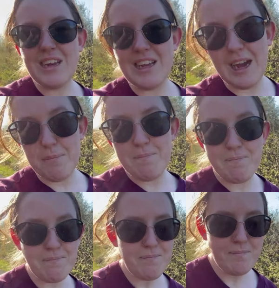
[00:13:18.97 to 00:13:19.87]
yeah,
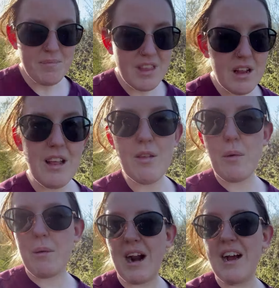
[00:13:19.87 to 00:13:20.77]
that's
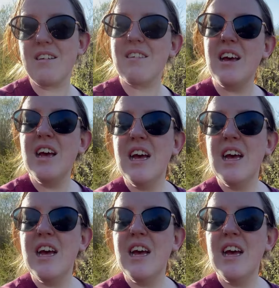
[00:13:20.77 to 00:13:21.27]
where we're at.